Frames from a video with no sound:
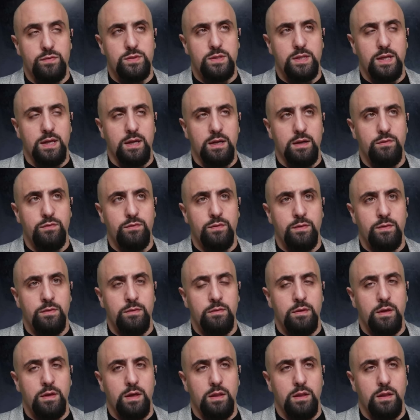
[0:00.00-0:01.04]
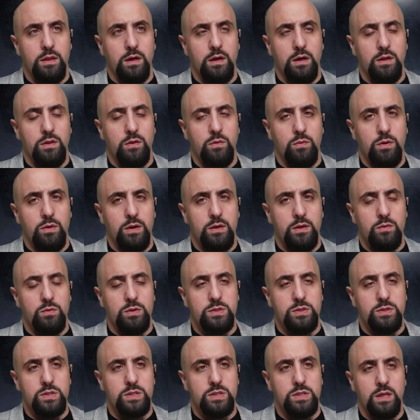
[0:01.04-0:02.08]
of staff, and the other one
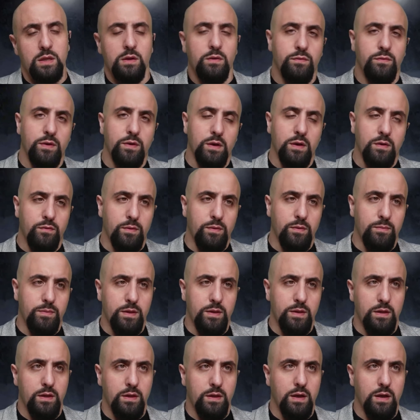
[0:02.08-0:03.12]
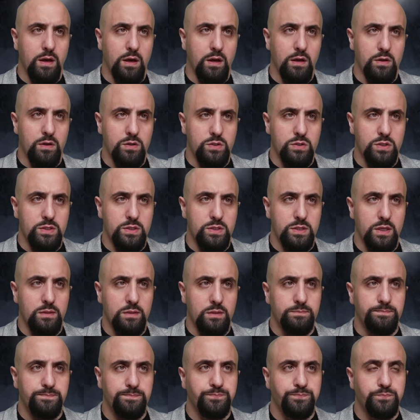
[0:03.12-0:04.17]
was a senior figure from the
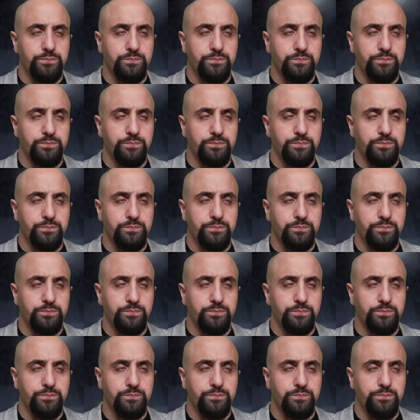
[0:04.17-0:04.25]
IRGC.